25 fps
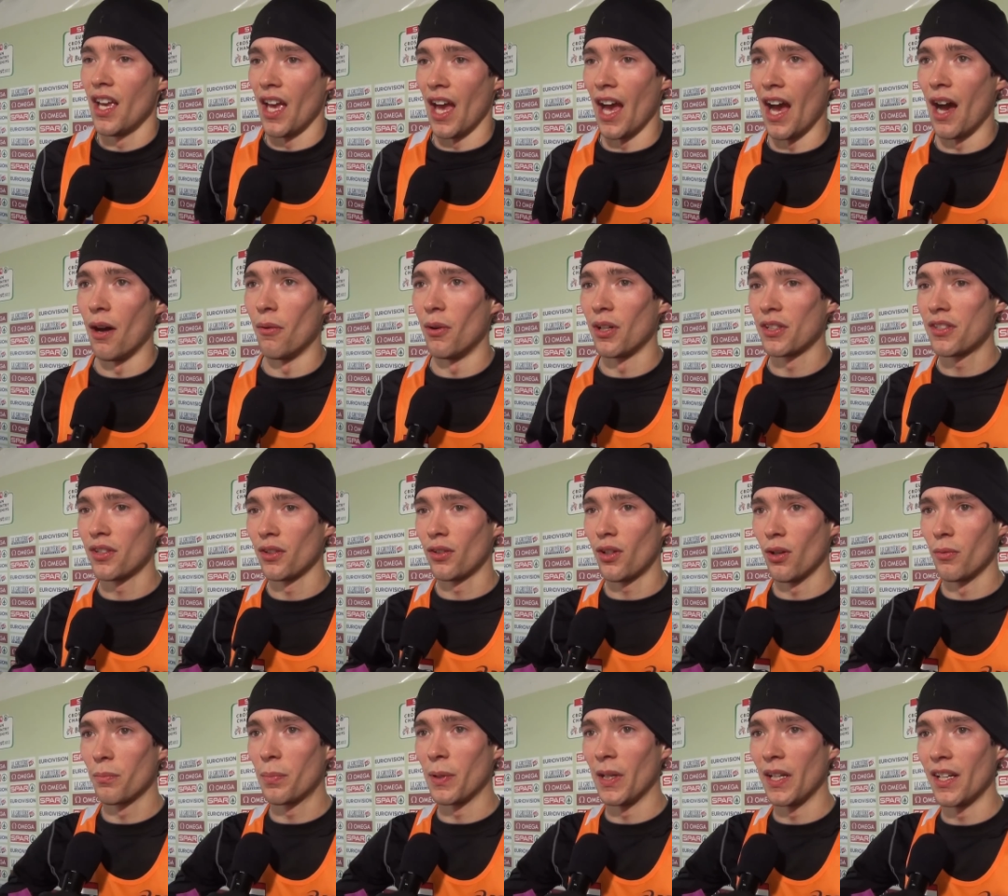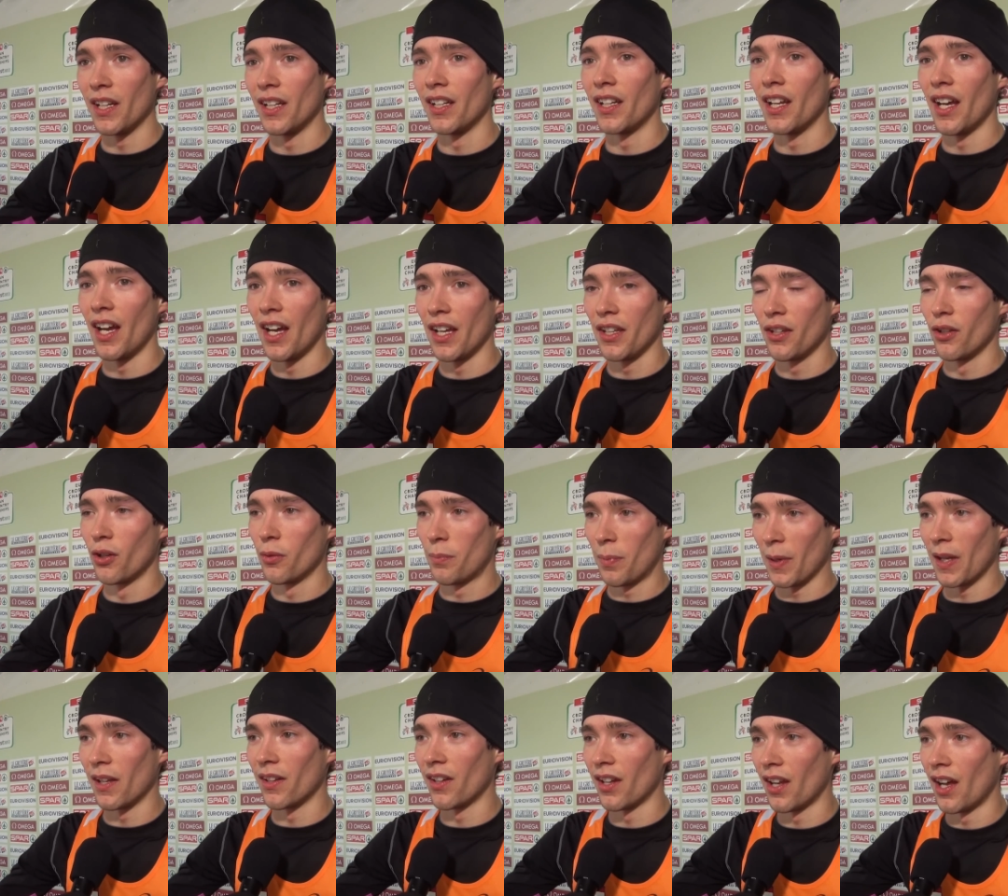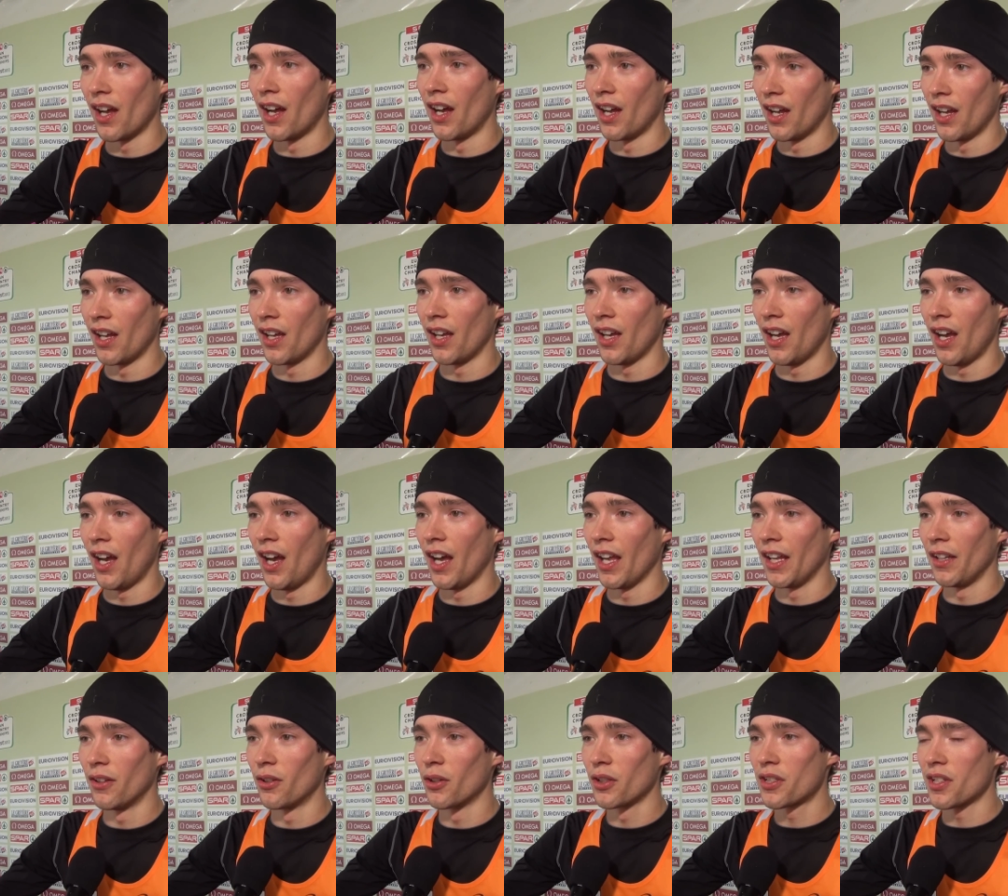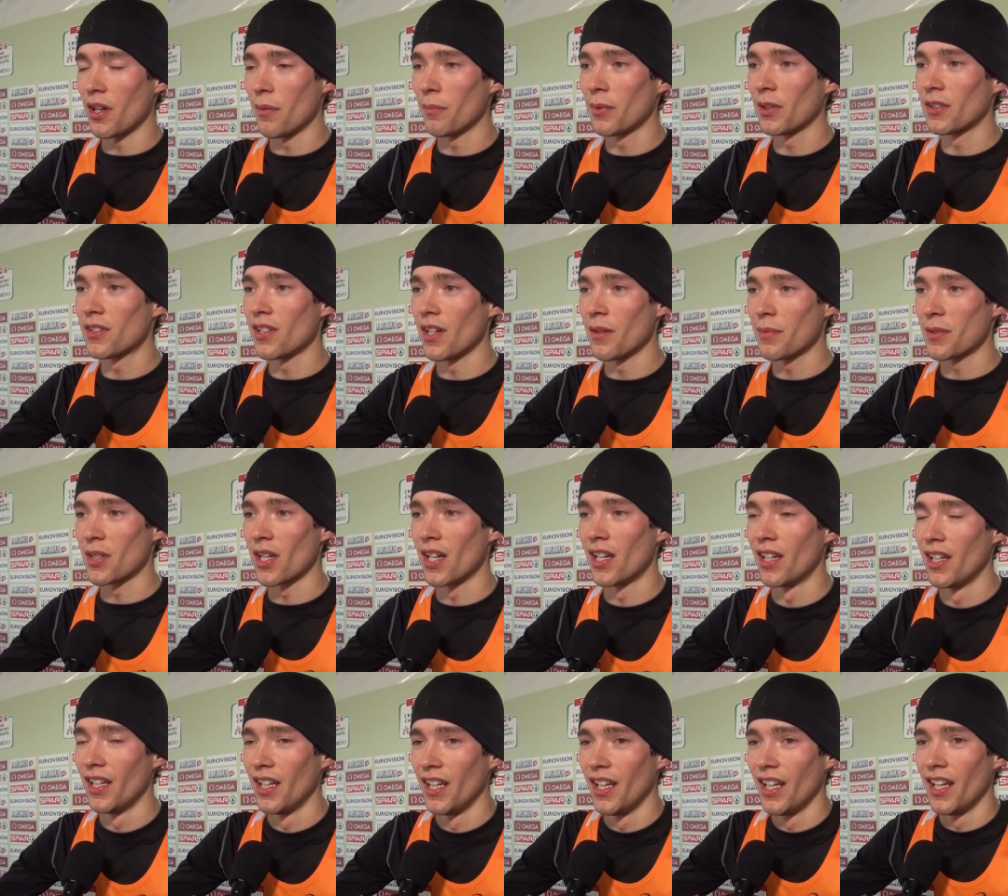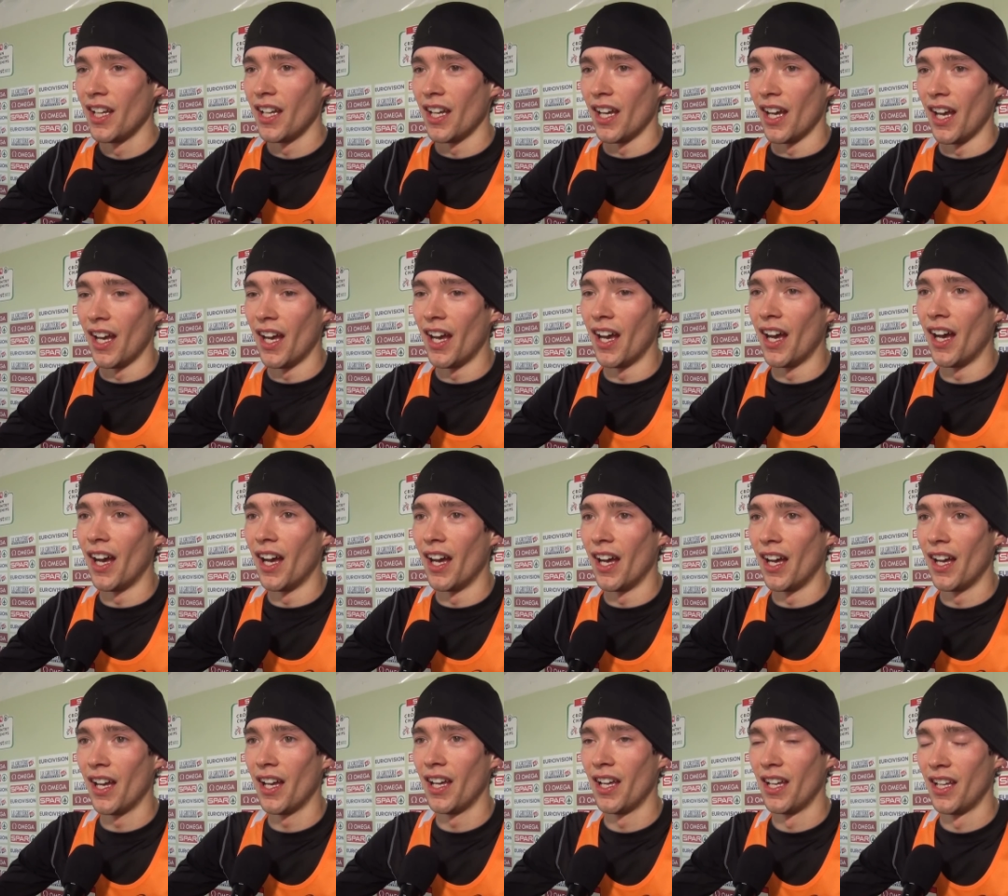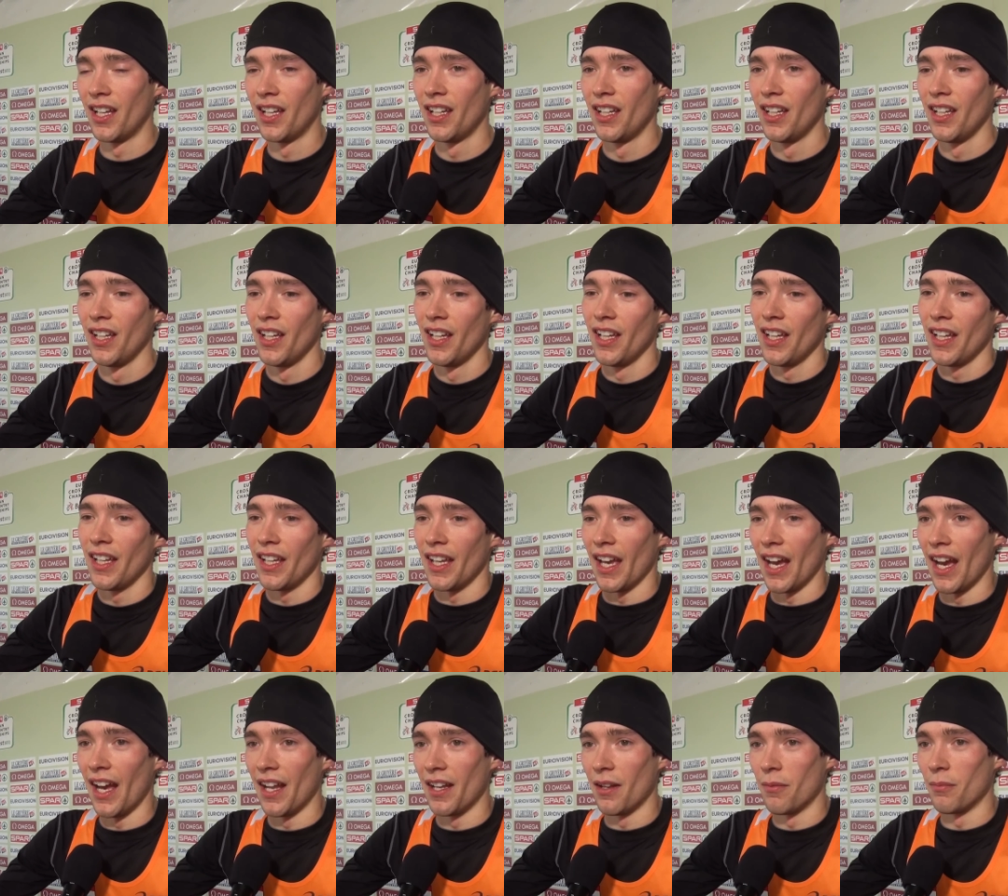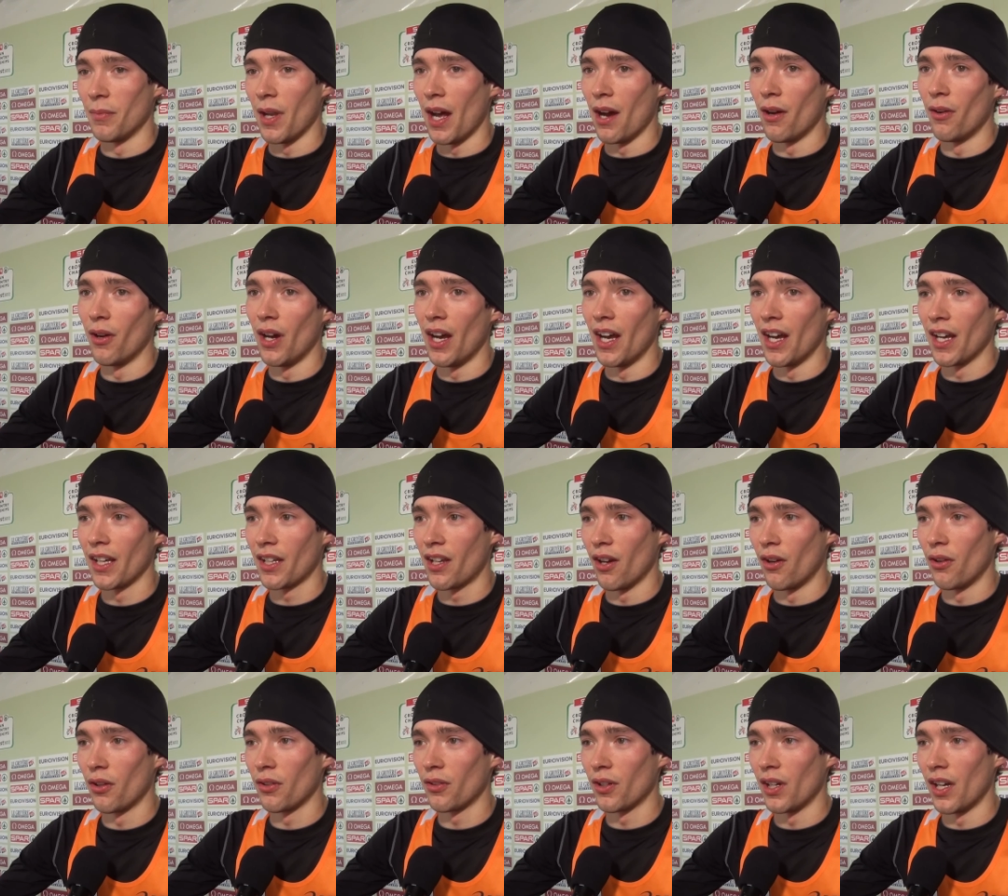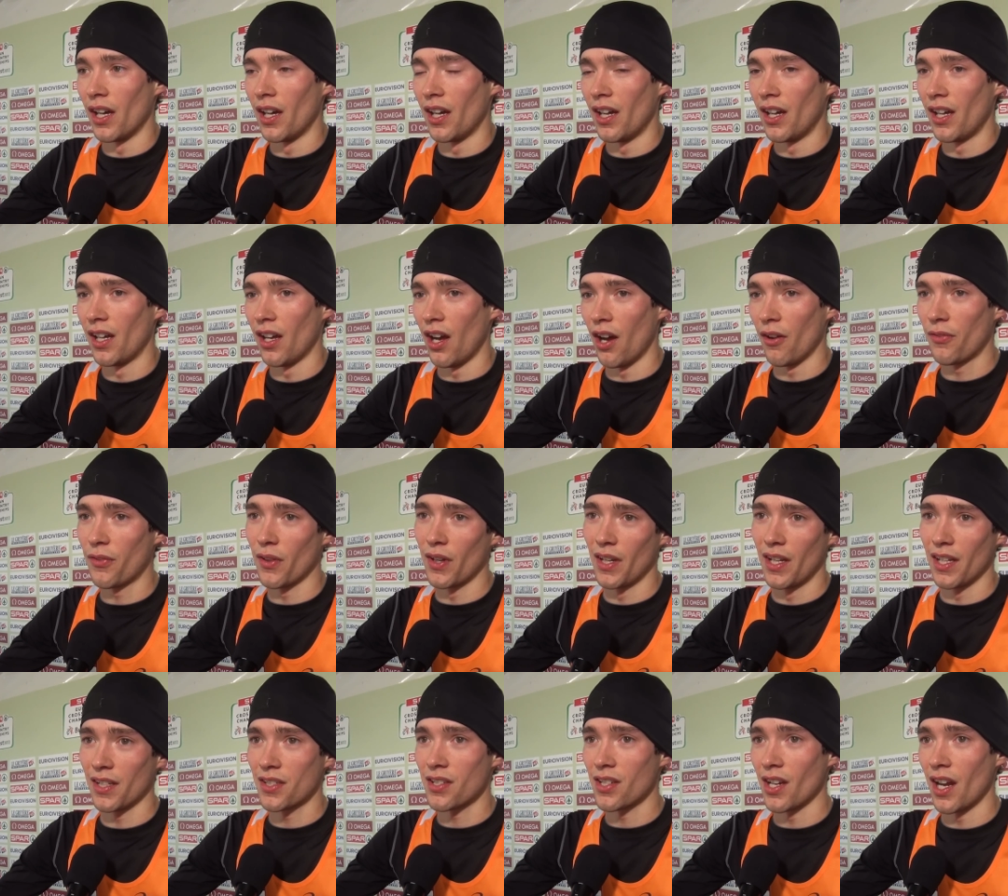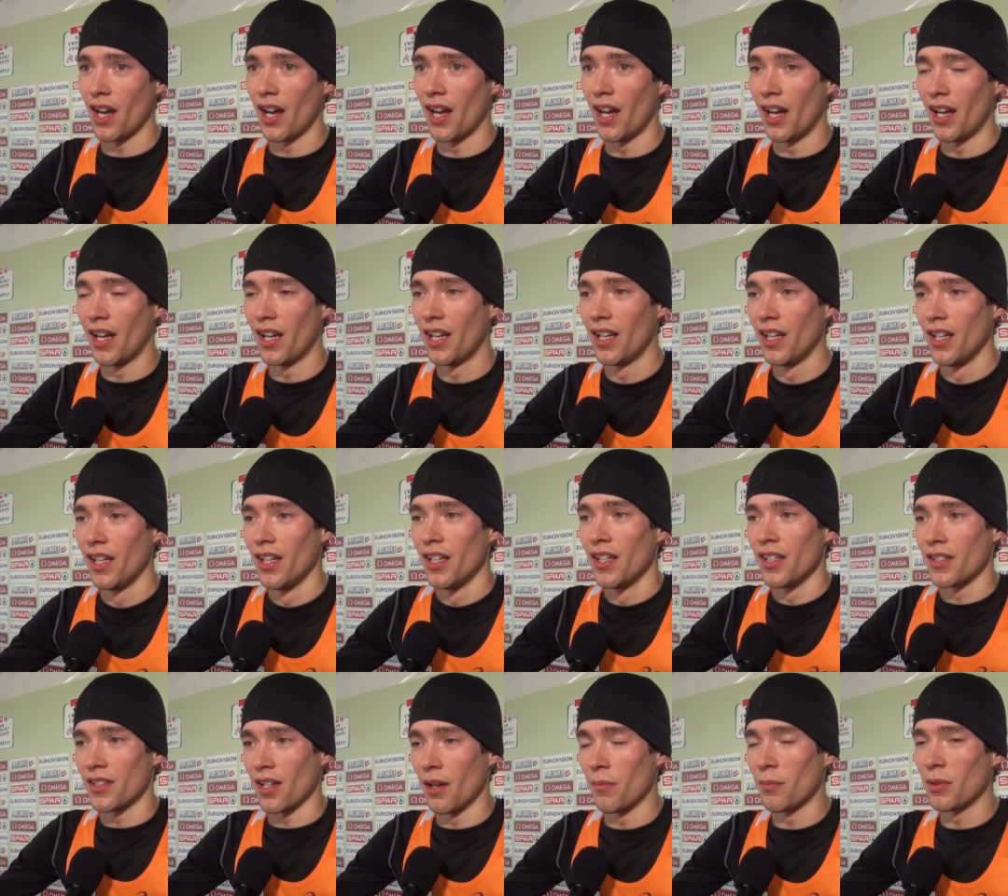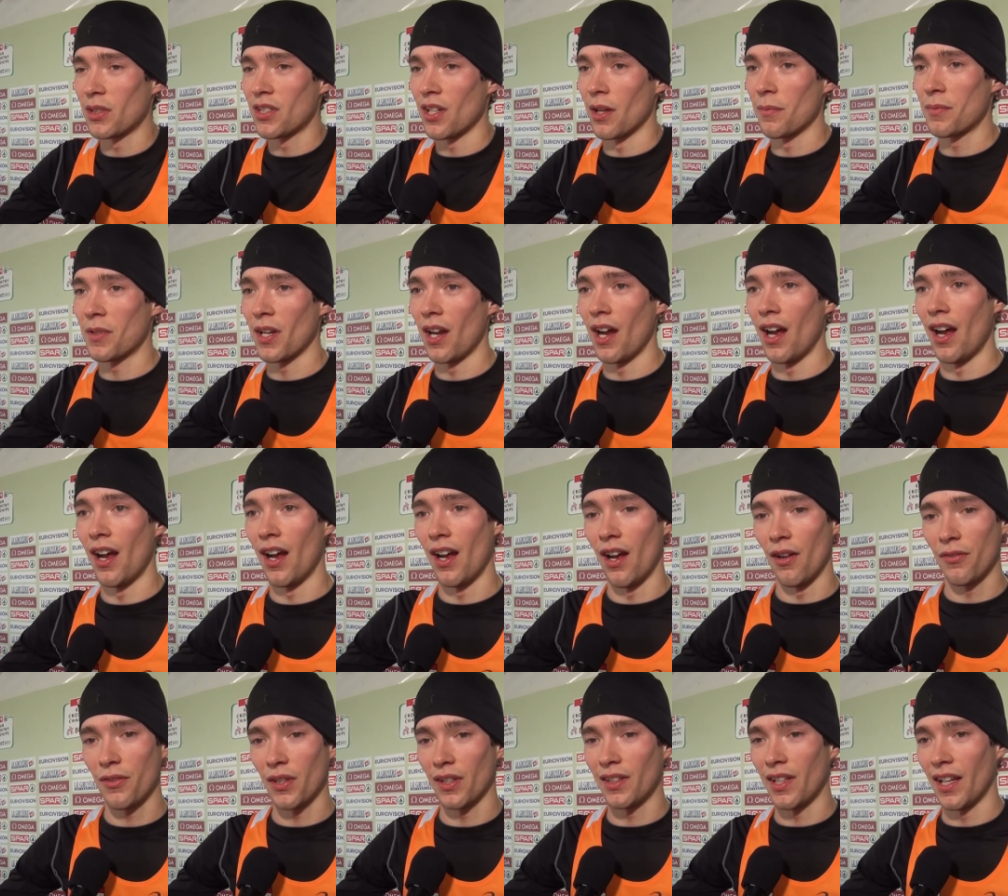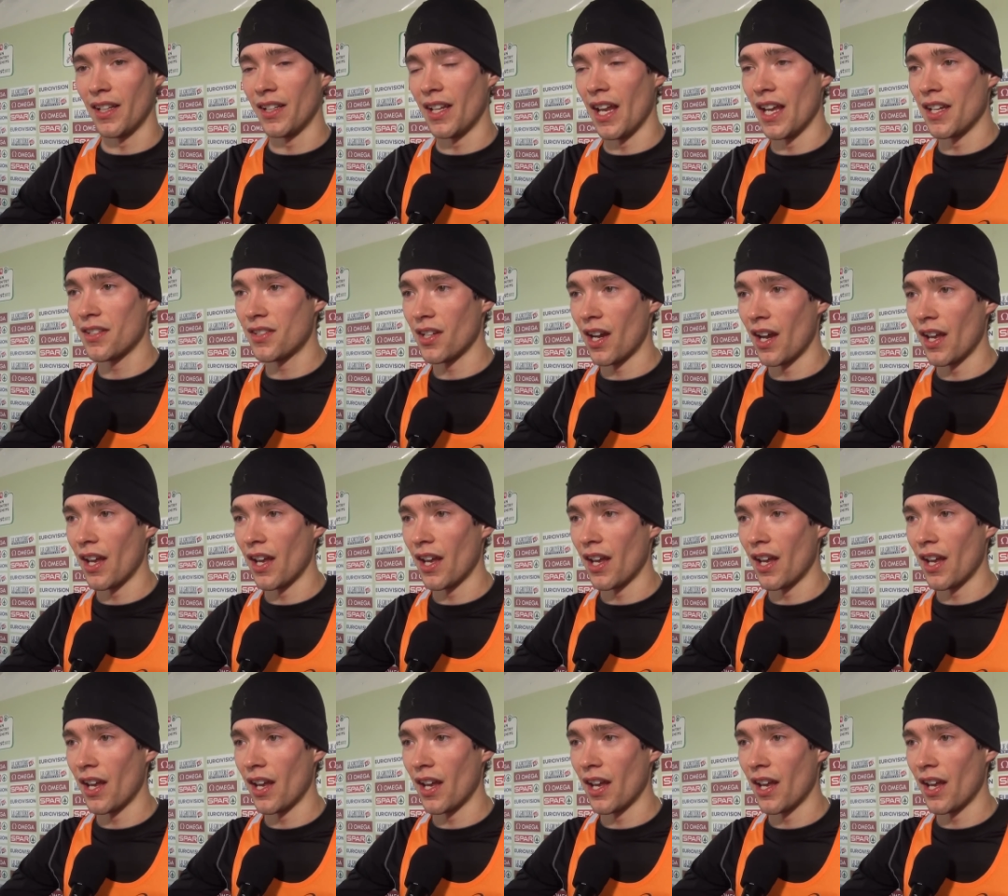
Yeah, I want to compete in the European uh, uh, indoor championships. Uh, yeah, and I'm now going after this championships. after 10 days,